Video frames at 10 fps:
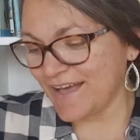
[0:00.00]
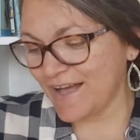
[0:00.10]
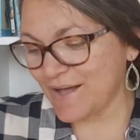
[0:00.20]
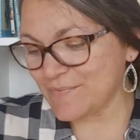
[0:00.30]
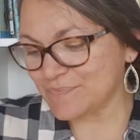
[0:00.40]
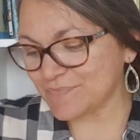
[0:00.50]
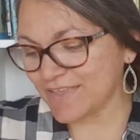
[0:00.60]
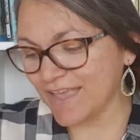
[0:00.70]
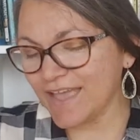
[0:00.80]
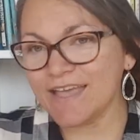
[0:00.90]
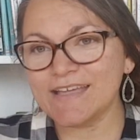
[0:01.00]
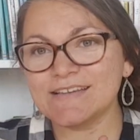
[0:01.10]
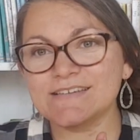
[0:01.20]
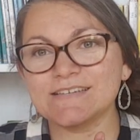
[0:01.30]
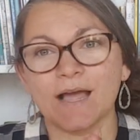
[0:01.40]
Um,
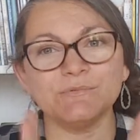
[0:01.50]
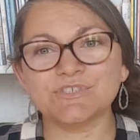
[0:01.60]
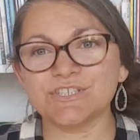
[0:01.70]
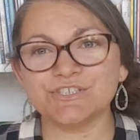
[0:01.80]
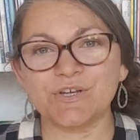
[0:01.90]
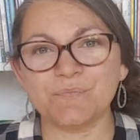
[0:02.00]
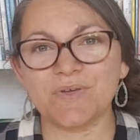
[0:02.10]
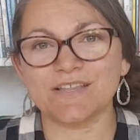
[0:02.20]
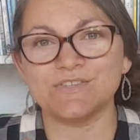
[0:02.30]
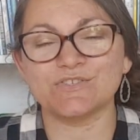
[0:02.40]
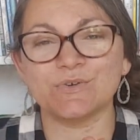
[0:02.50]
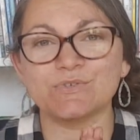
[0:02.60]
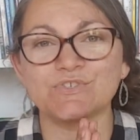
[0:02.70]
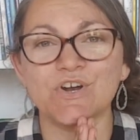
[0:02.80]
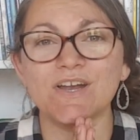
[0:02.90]
and I'm just gonna jump in. So
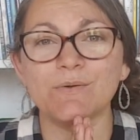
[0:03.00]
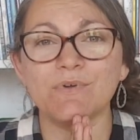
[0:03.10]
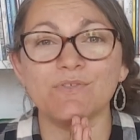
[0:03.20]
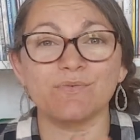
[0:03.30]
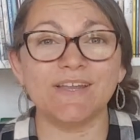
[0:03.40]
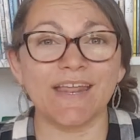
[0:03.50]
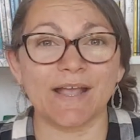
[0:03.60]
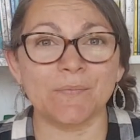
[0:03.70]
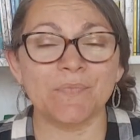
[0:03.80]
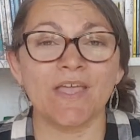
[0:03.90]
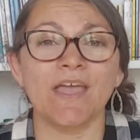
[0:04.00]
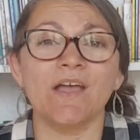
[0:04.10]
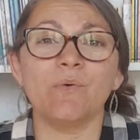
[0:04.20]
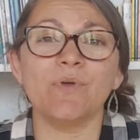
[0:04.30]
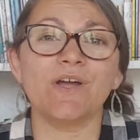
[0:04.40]
starting with reading.
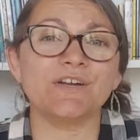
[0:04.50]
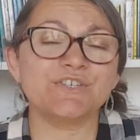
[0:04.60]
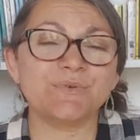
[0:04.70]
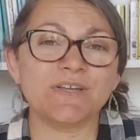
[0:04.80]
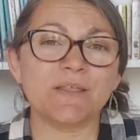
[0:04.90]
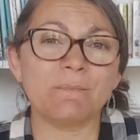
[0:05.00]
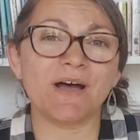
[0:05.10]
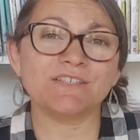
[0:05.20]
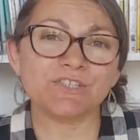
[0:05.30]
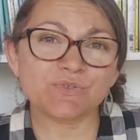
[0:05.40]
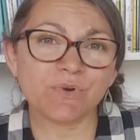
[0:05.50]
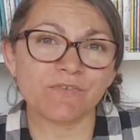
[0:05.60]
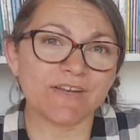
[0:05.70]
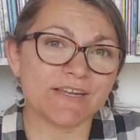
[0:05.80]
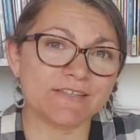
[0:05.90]
We are doing the Montessori
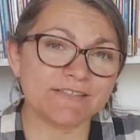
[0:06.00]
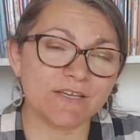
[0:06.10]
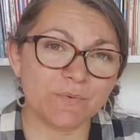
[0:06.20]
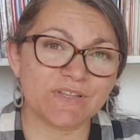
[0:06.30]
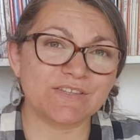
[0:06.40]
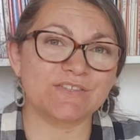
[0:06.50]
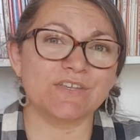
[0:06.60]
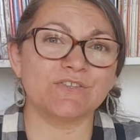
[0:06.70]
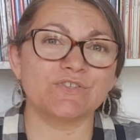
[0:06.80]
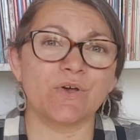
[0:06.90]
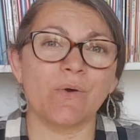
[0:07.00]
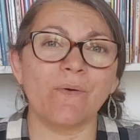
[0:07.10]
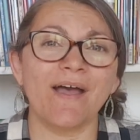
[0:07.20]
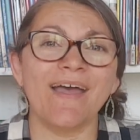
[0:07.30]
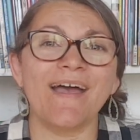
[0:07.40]
reading sequence.
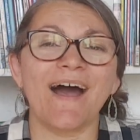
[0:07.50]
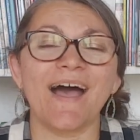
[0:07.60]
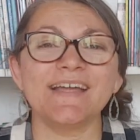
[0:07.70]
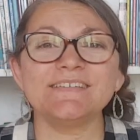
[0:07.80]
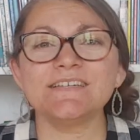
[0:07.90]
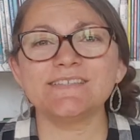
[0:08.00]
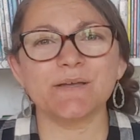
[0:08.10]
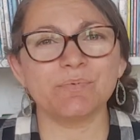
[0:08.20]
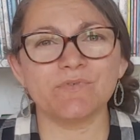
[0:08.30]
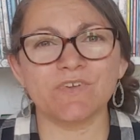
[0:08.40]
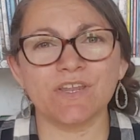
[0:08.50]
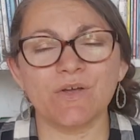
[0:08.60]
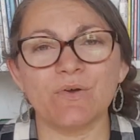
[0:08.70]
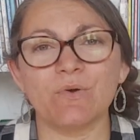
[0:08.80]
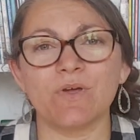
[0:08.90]
So I did a separate
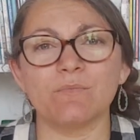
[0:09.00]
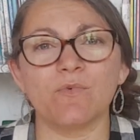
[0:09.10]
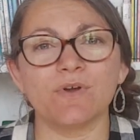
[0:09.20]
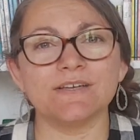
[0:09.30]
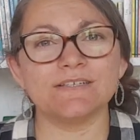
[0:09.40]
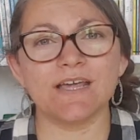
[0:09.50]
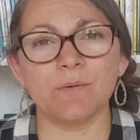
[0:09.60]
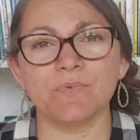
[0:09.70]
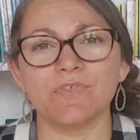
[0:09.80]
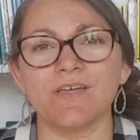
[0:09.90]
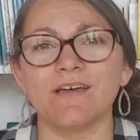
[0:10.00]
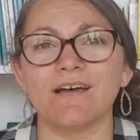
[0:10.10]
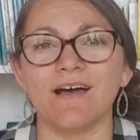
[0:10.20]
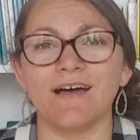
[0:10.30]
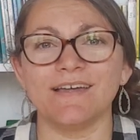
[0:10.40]
video going more in depth
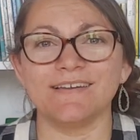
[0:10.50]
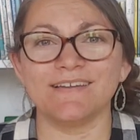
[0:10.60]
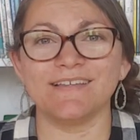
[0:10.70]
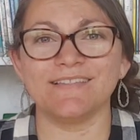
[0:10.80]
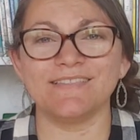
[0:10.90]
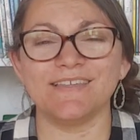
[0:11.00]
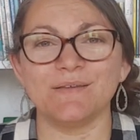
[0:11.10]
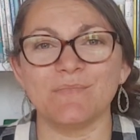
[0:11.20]
on the